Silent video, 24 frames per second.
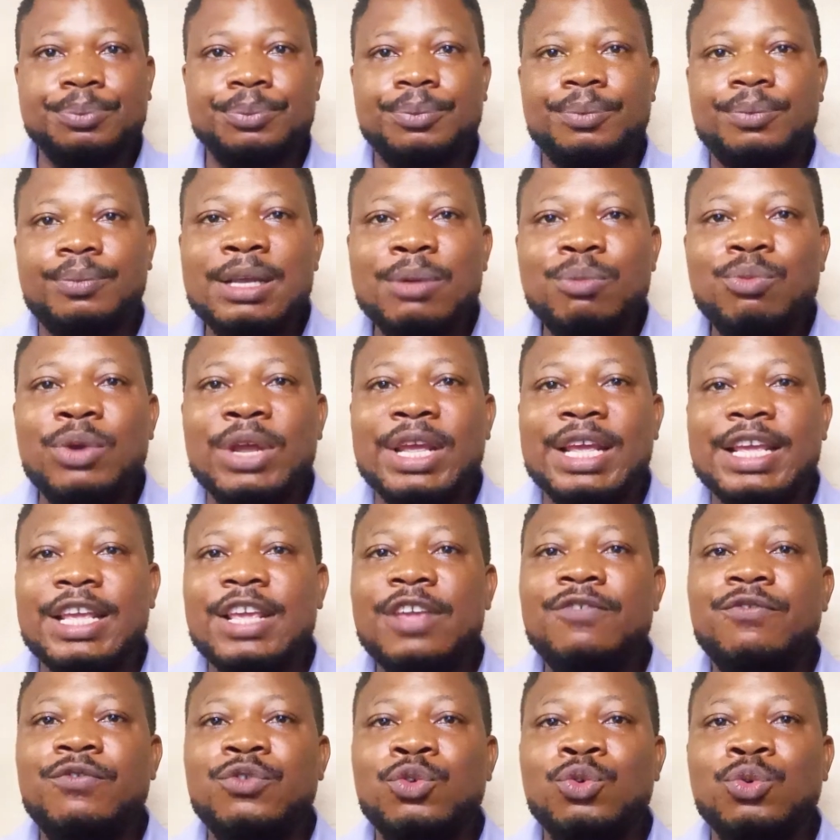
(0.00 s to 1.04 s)
The same way,
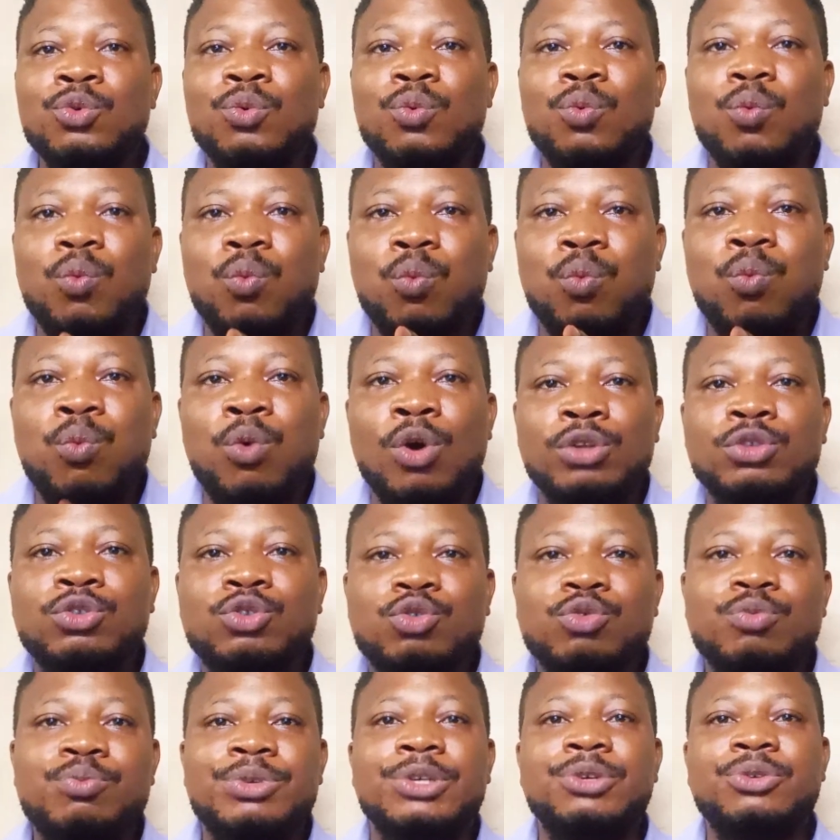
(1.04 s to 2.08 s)
if you
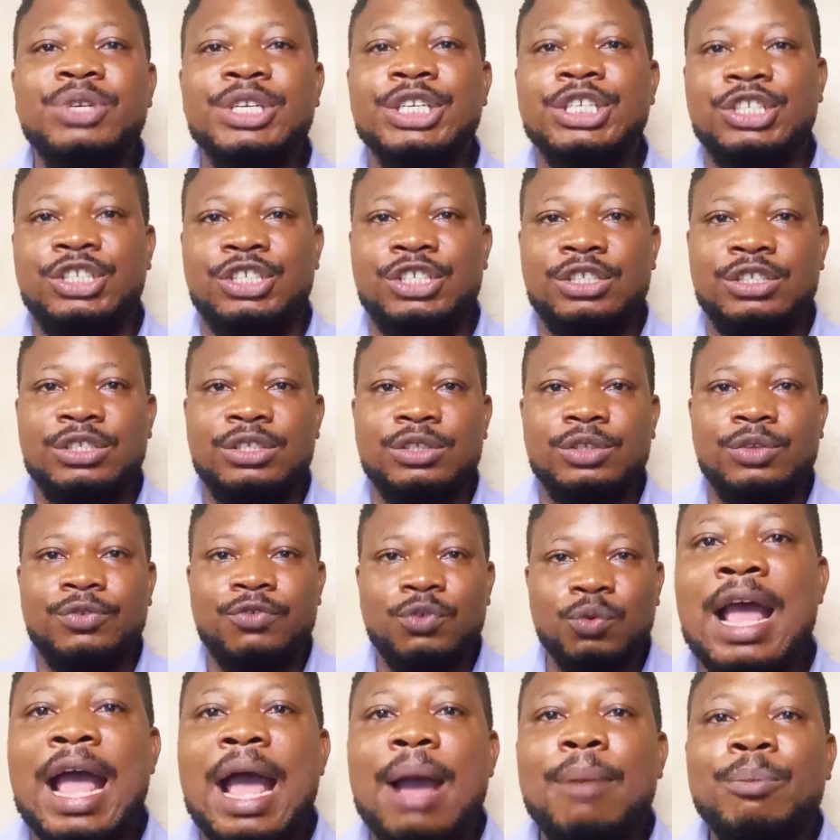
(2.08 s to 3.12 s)
want to be rich
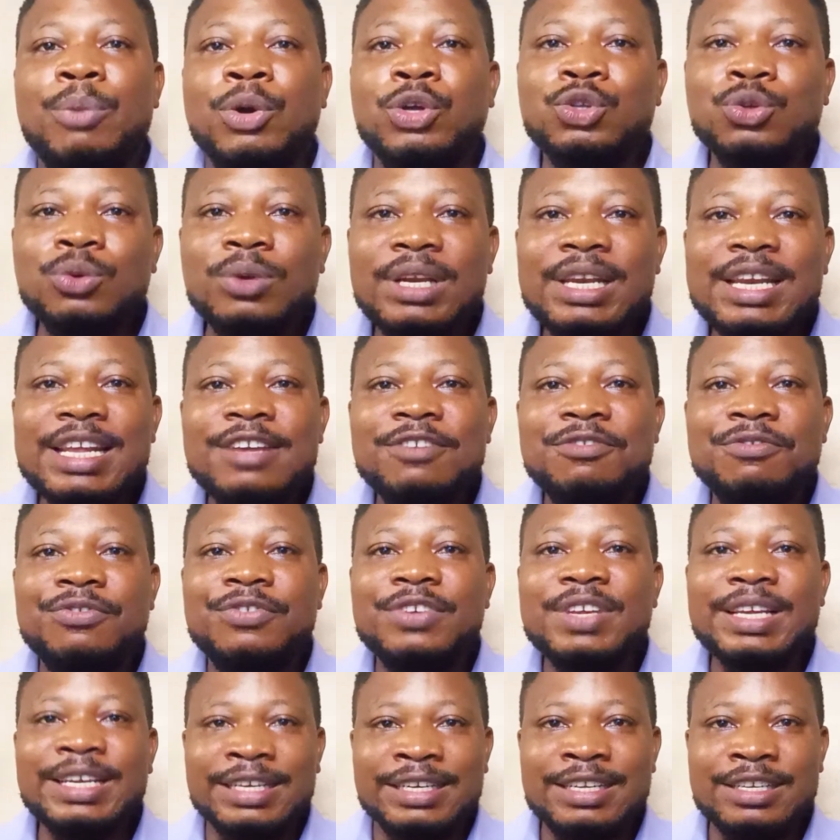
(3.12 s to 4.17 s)
but you
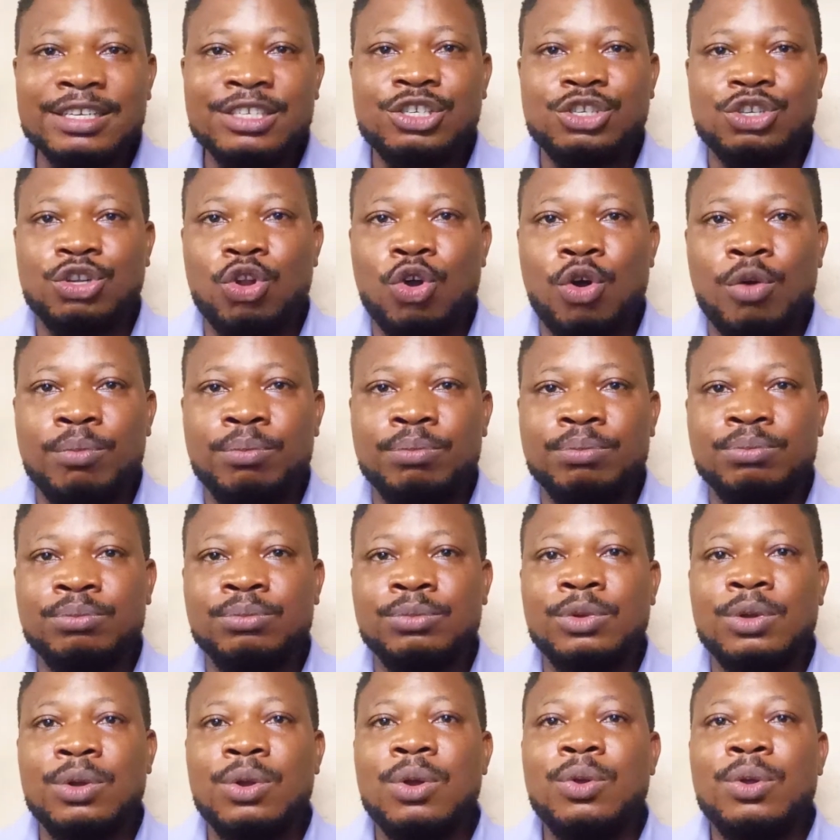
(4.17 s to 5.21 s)
live in the
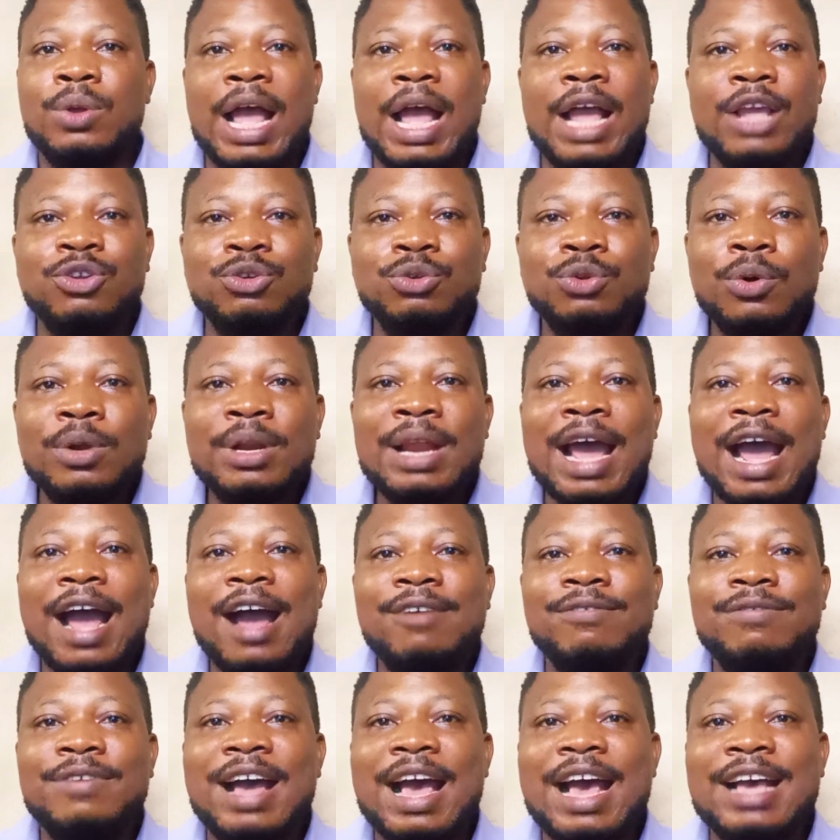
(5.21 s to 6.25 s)
slum and you don't
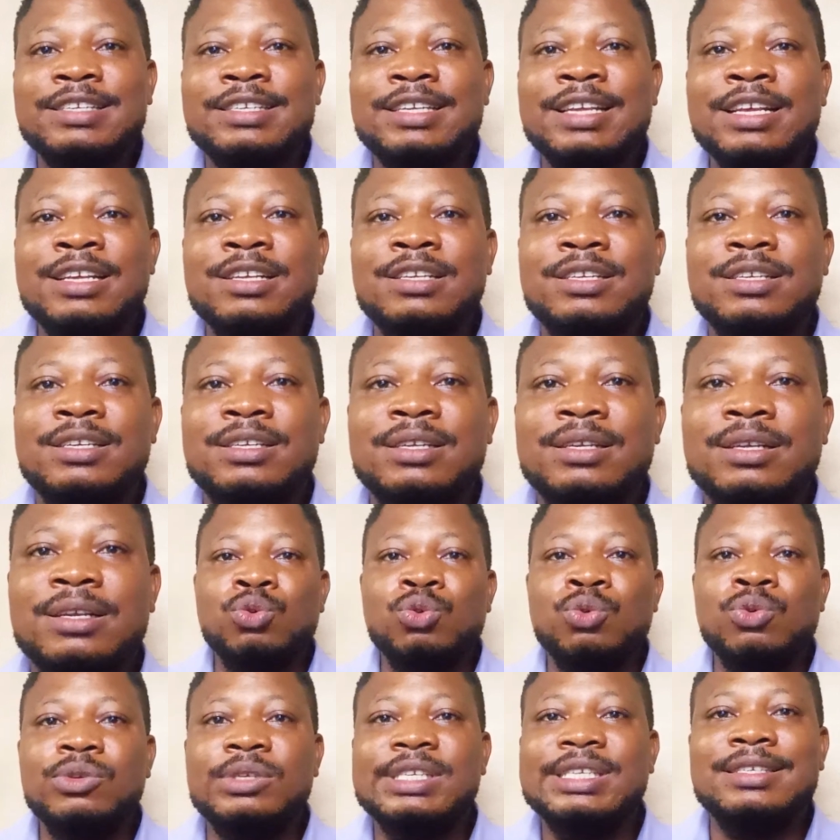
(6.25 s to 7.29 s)
have access
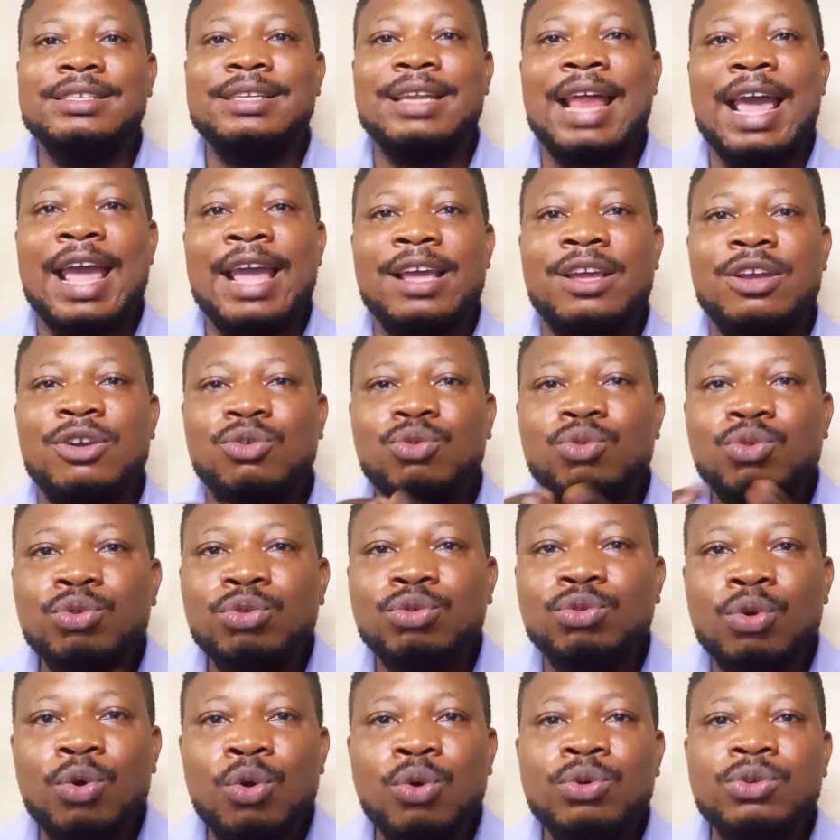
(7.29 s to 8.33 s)
to things like
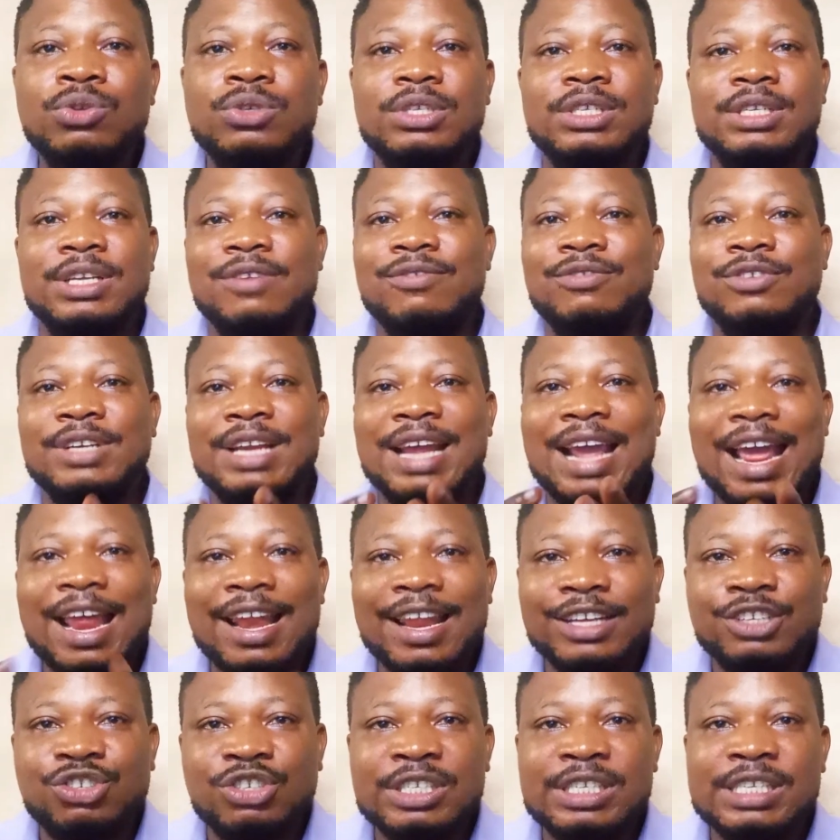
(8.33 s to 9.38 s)
good roads, even
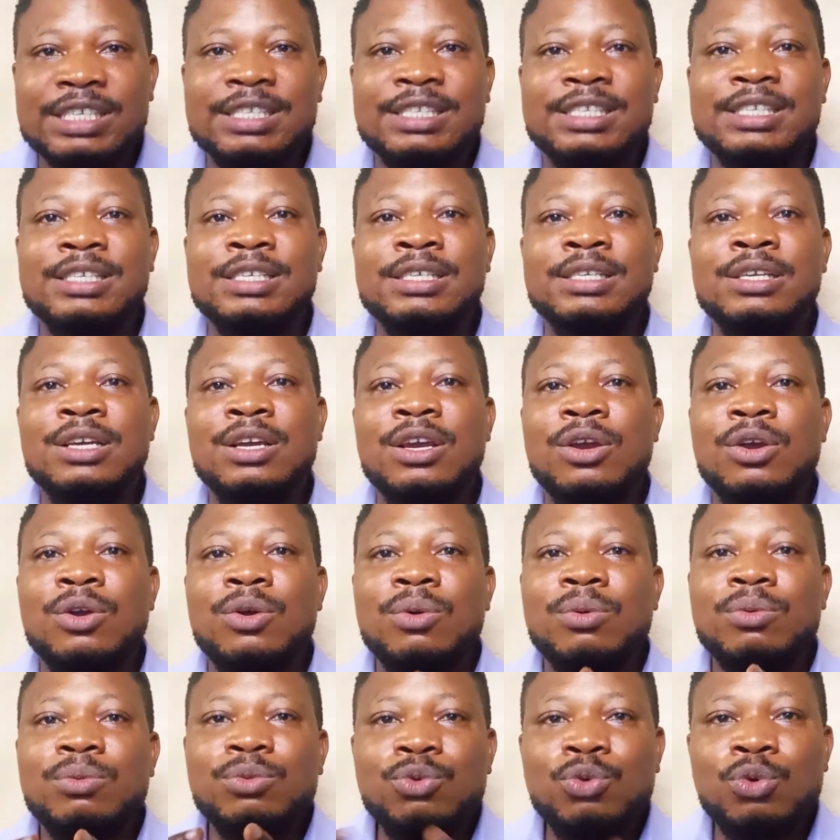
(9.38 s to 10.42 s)
electricity,
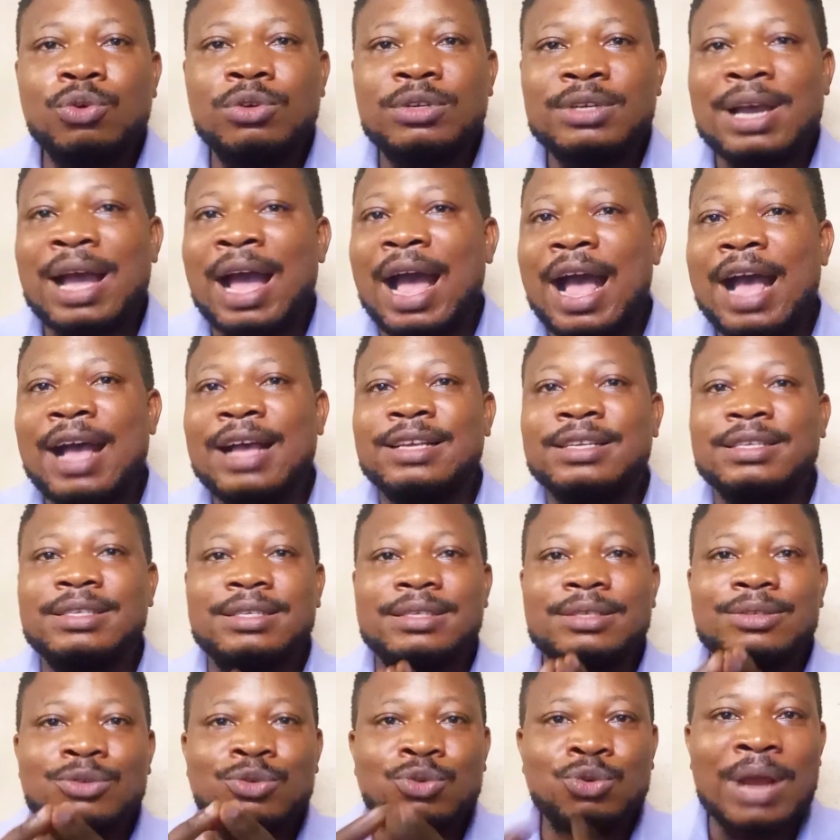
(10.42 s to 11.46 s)
good
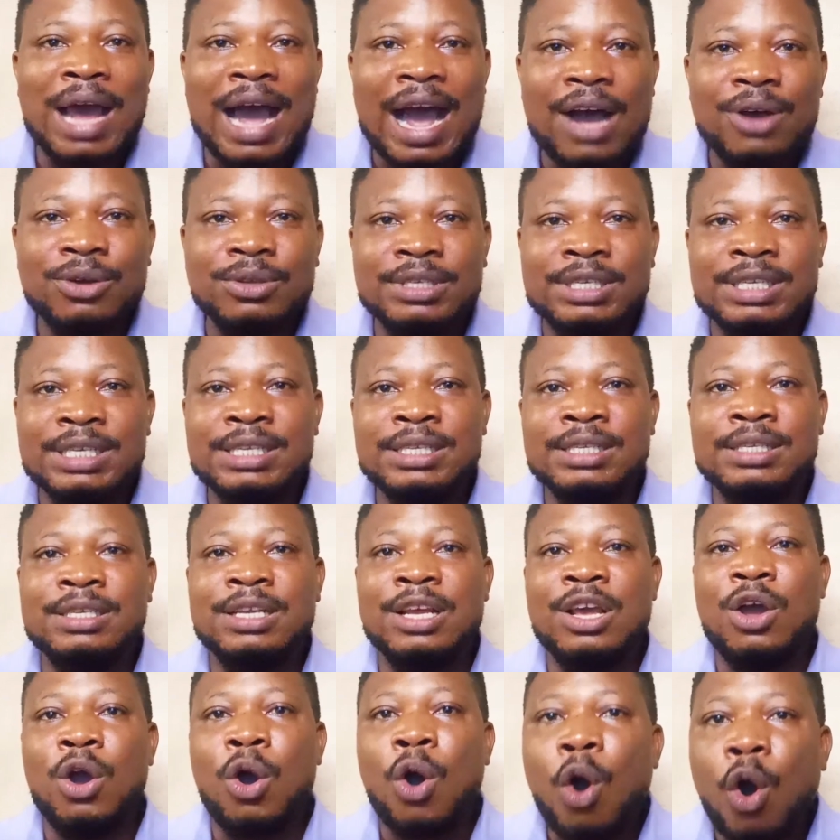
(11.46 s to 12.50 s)
cars, good
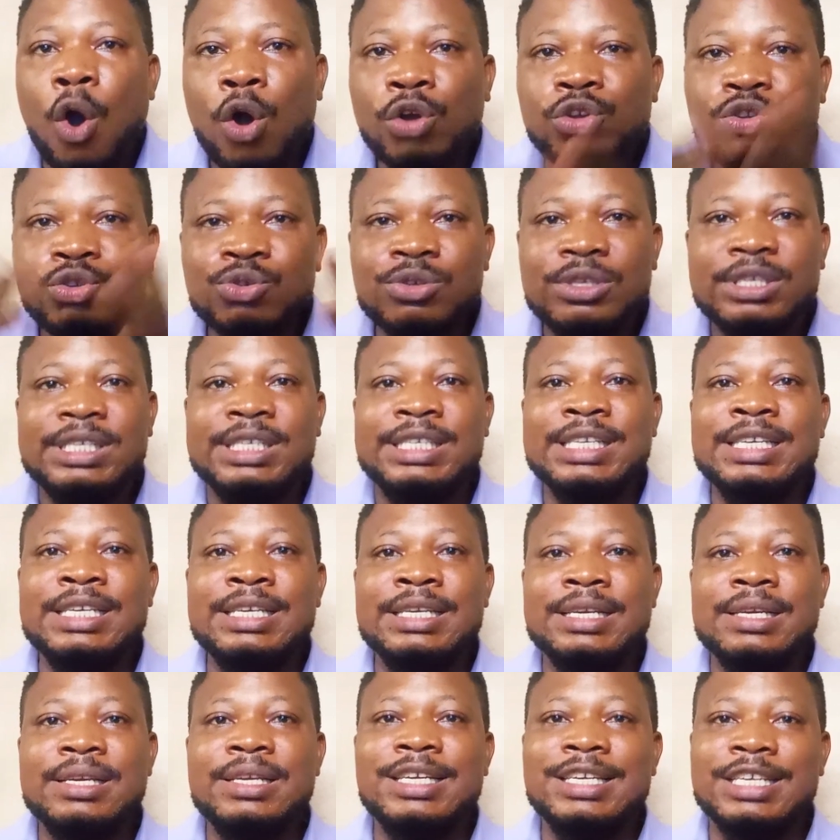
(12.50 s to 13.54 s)
houses, all you
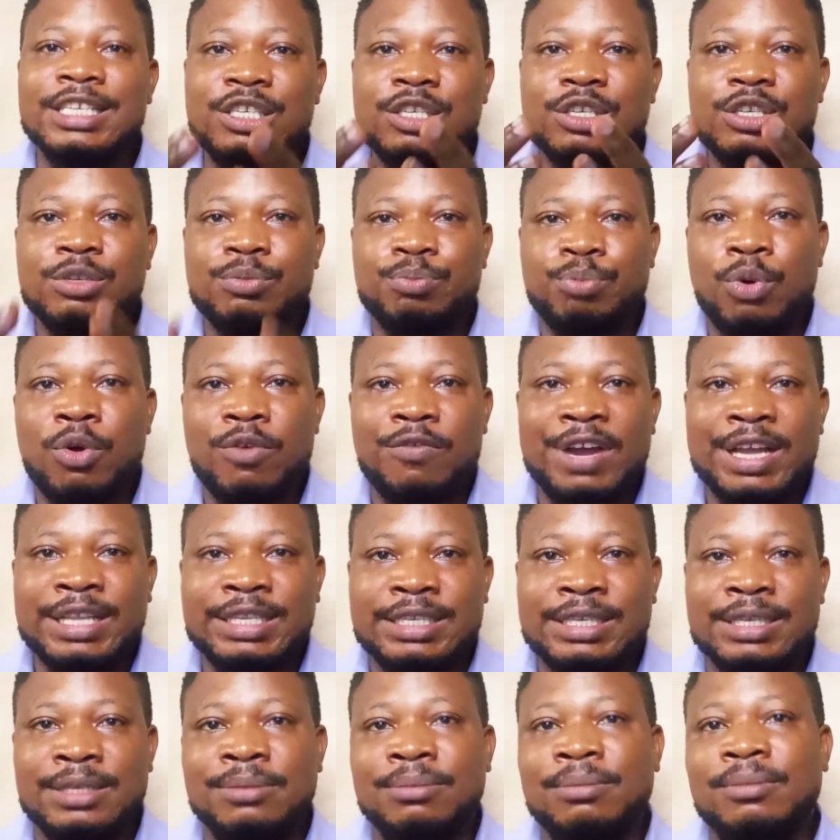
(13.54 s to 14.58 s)
see is
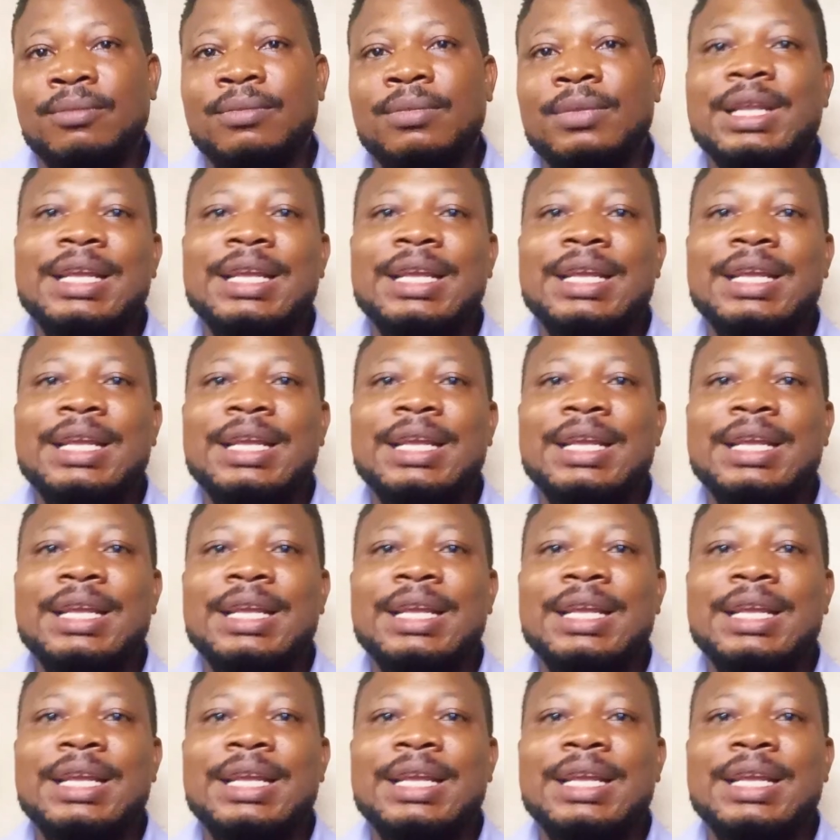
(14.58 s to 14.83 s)
poverty.